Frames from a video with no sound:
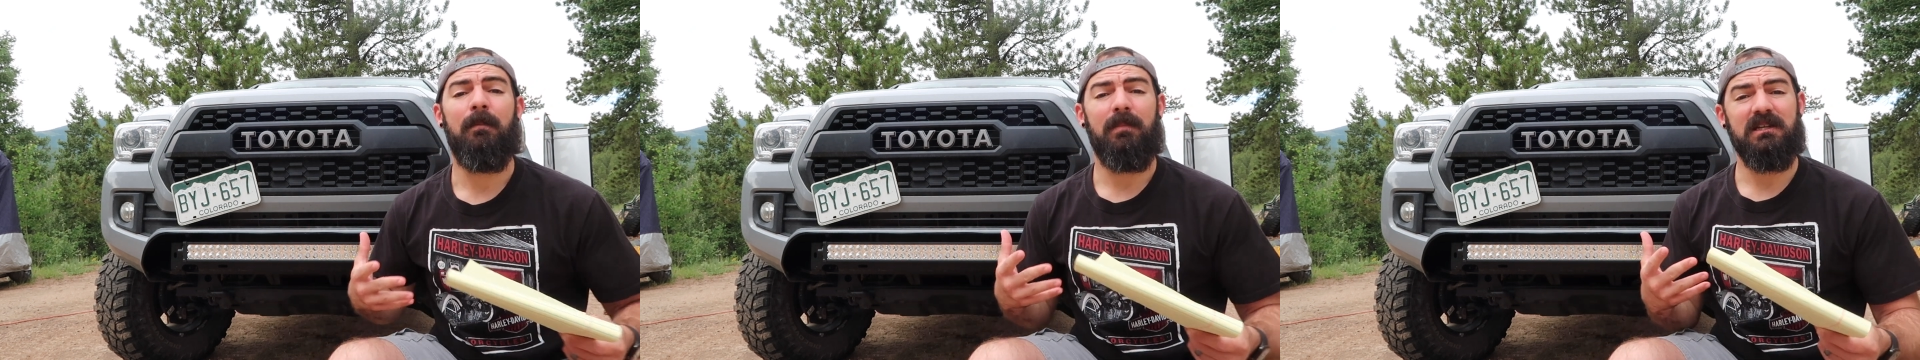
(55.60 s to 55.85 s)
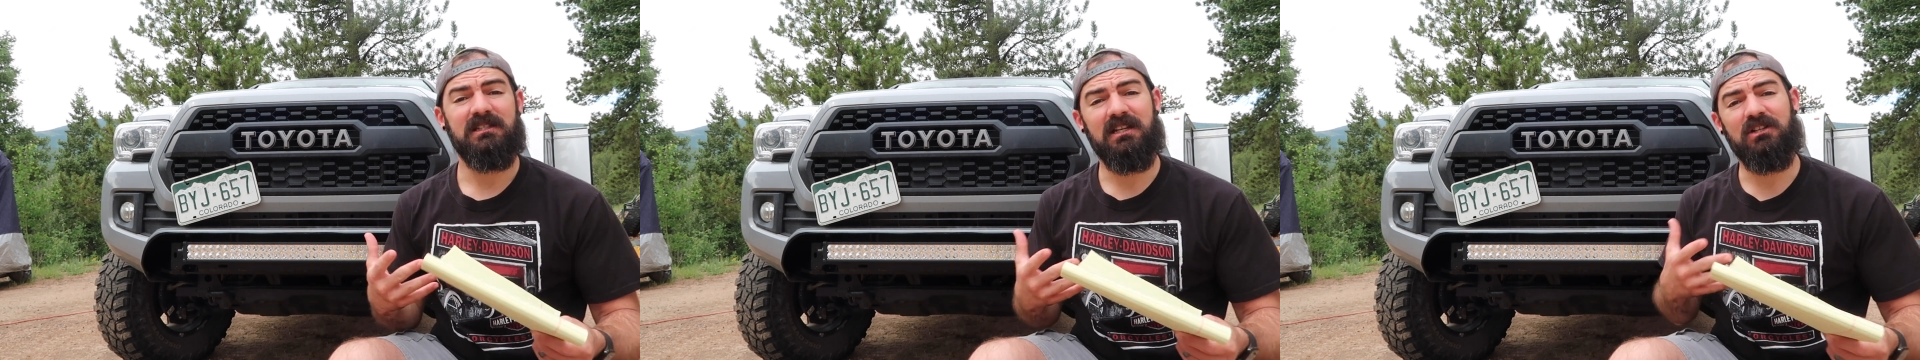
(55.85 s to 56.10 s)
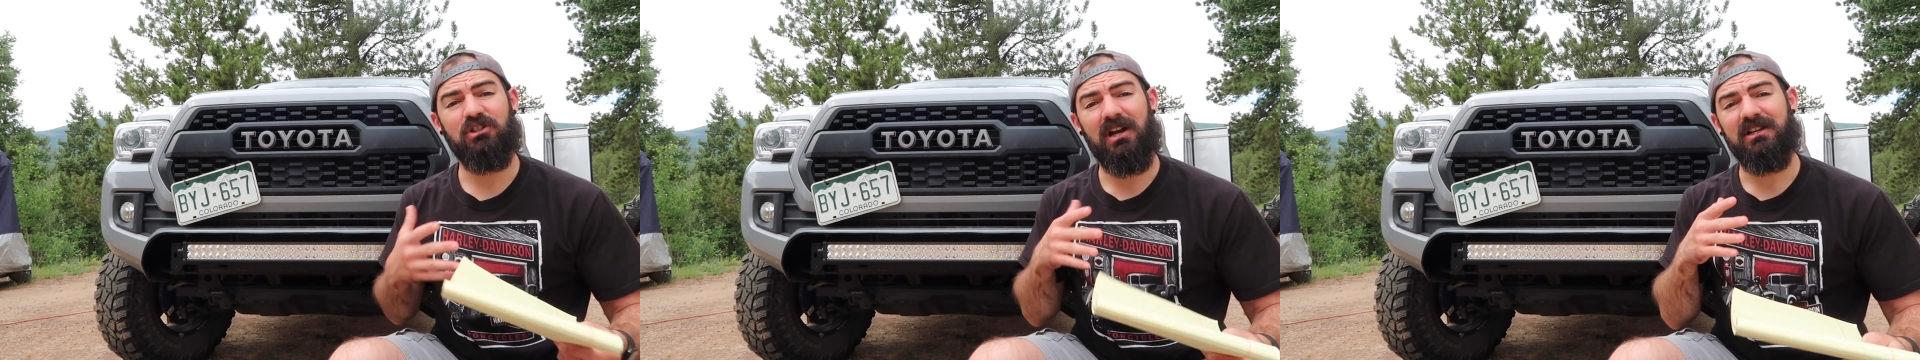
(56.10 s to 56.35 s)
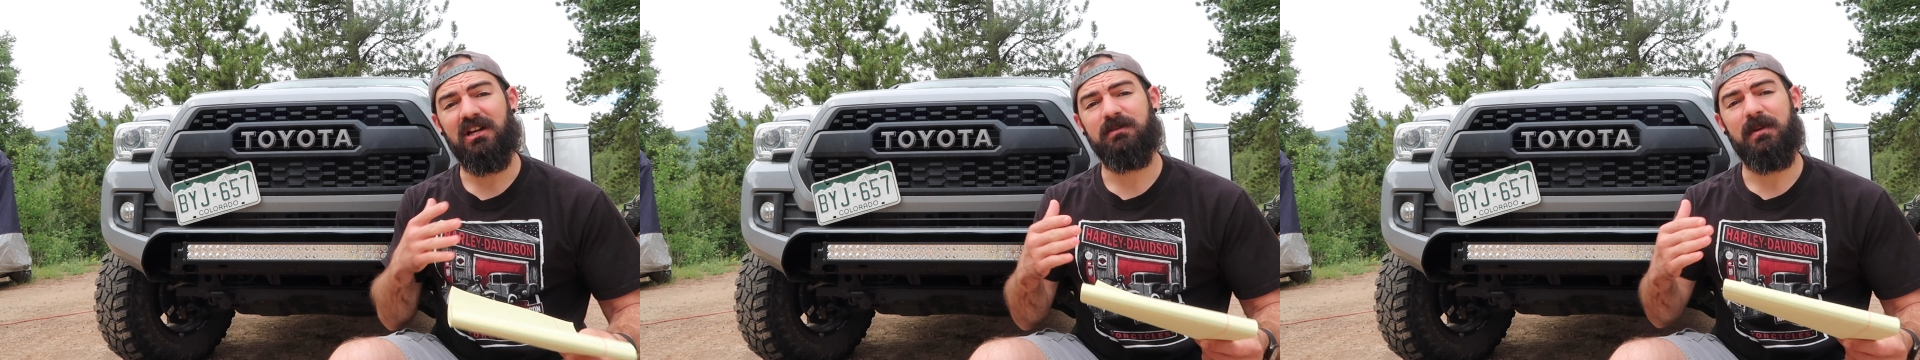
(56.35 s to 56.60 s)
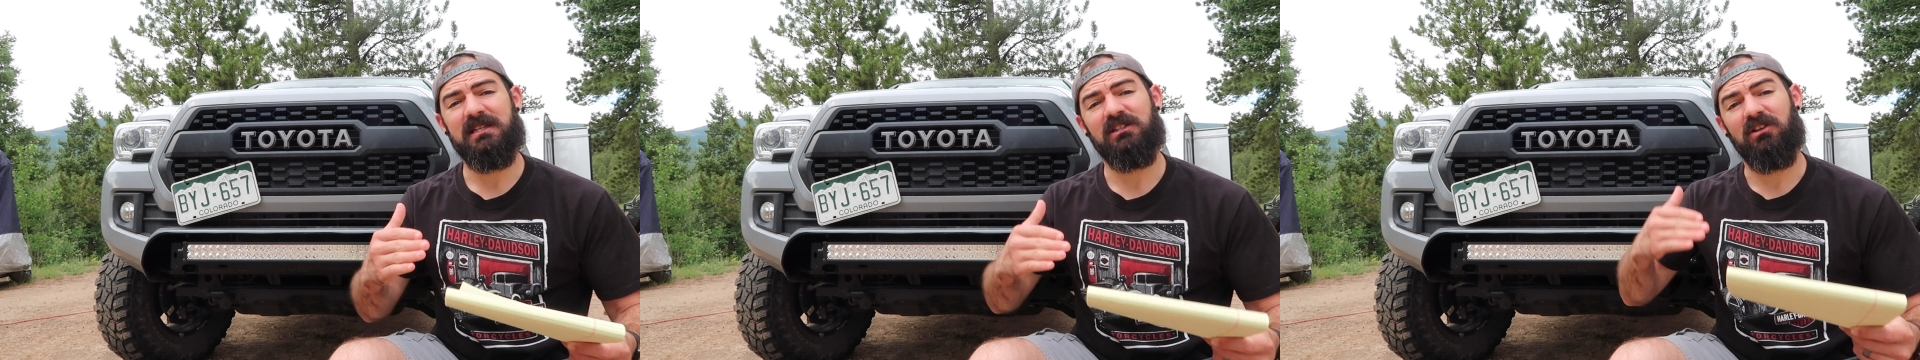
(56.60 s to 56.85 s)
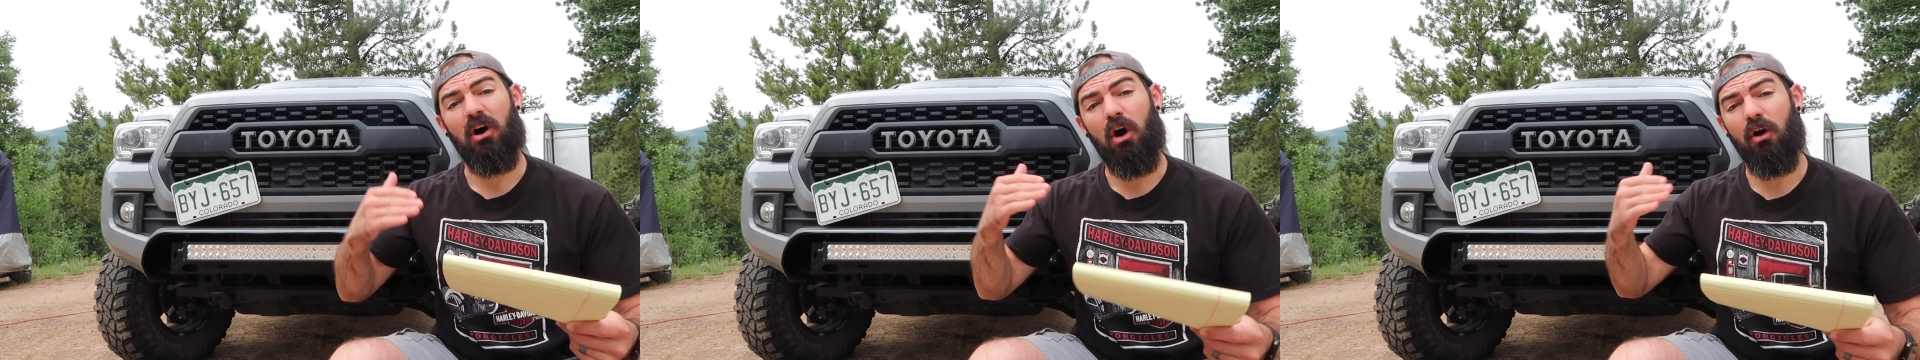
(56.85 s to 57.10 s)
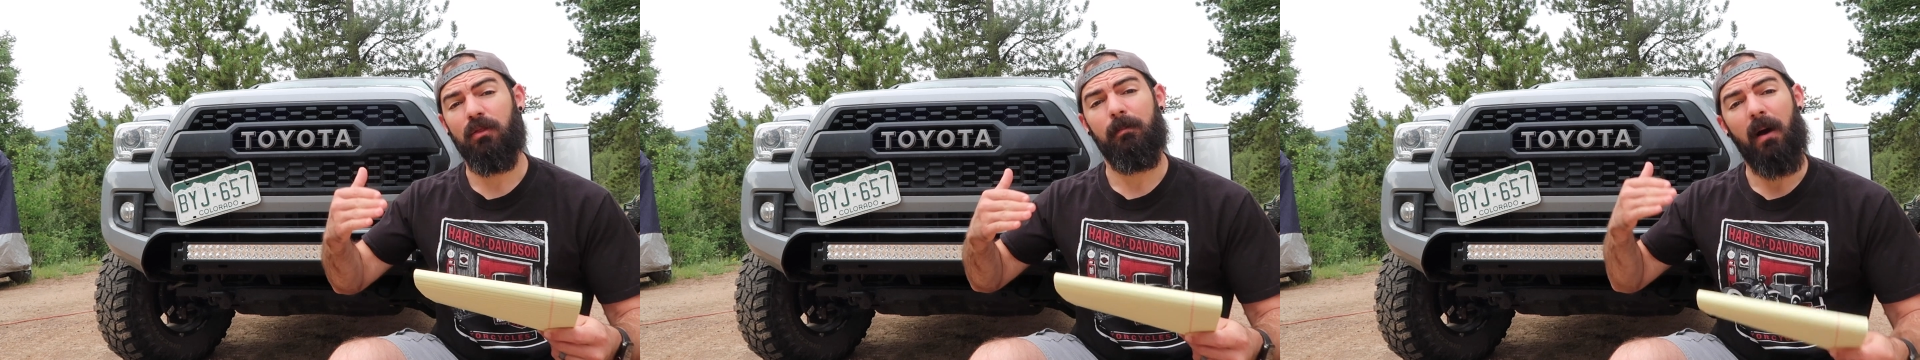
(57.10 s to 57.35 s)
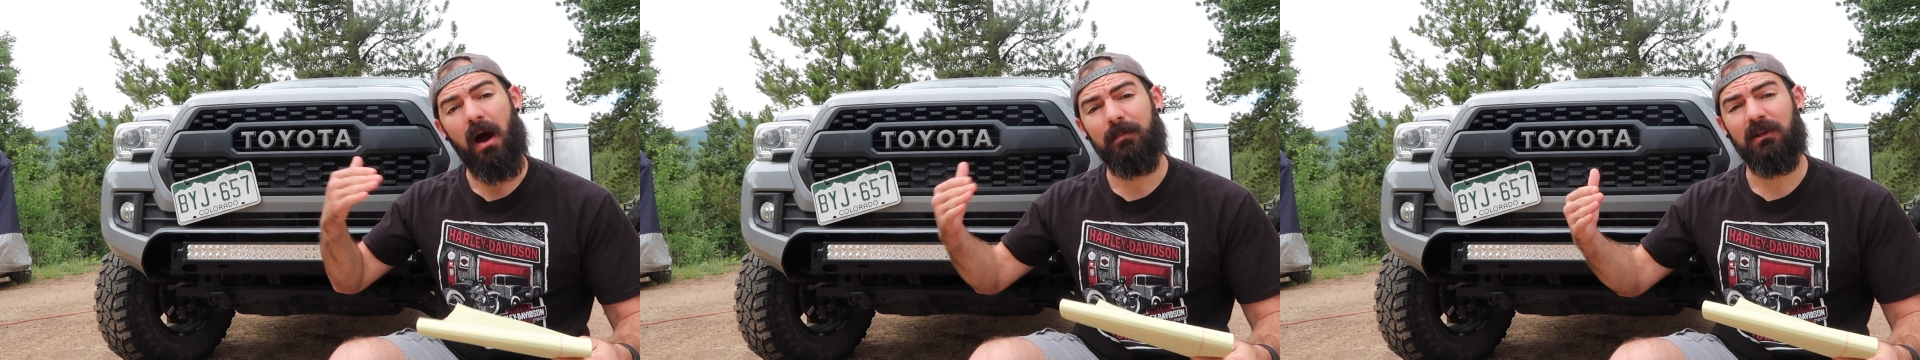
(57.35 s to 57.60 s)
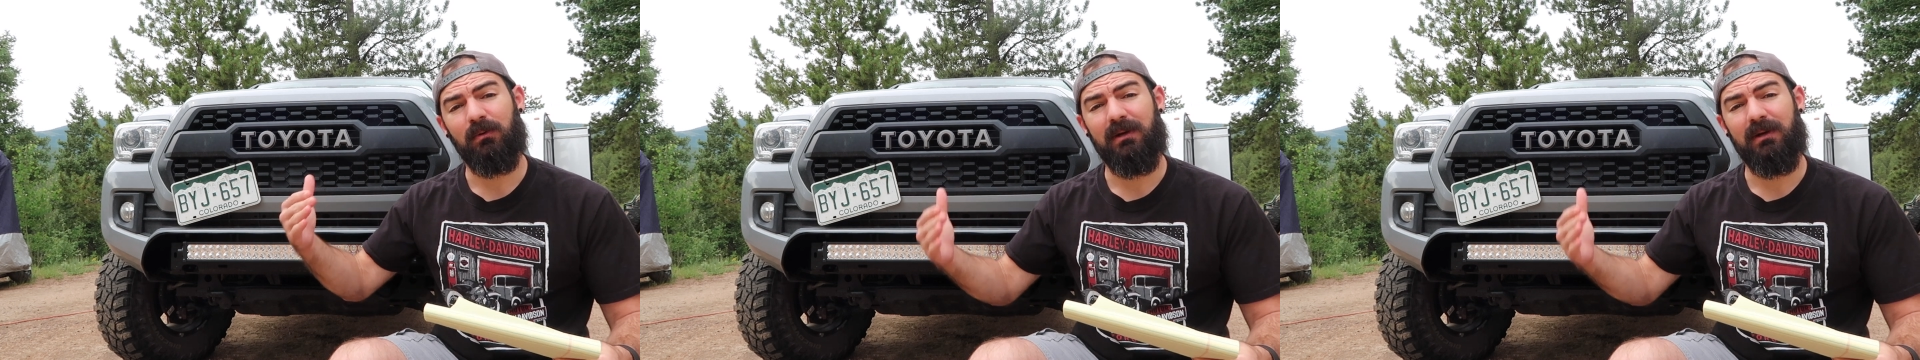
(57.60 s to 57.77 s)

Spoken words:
but it's going to try and touch base on all the popular